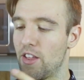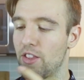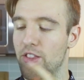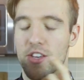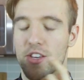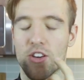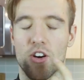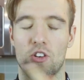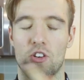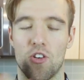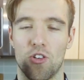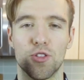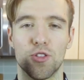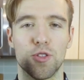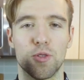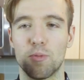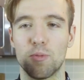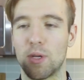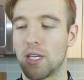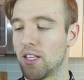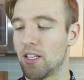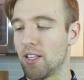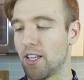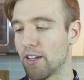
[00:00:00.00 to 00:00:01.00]
the
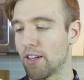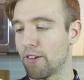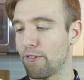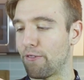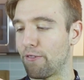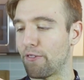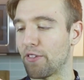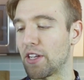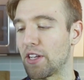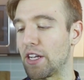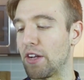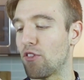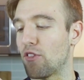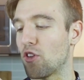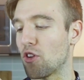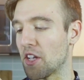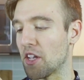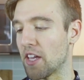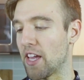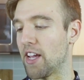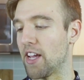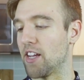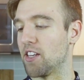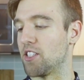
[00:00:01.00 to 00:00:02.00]
ultimate like
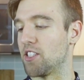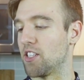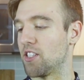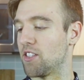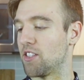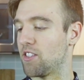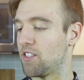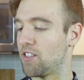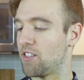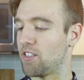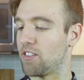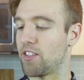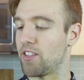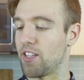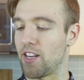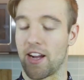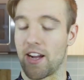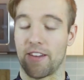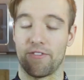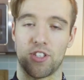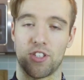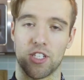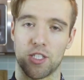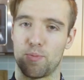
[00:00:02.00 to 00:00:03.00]
flavoring agents that
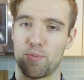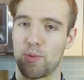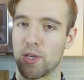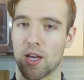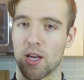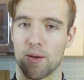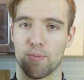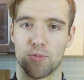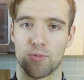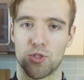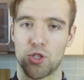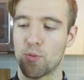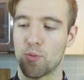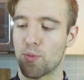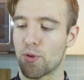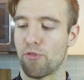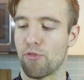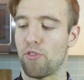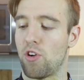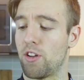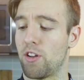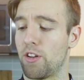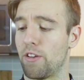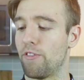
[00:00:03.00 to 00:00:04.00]
I've just become super
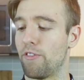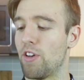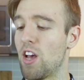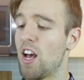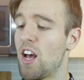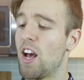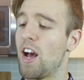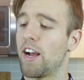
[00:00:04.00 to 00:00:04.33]
fond of.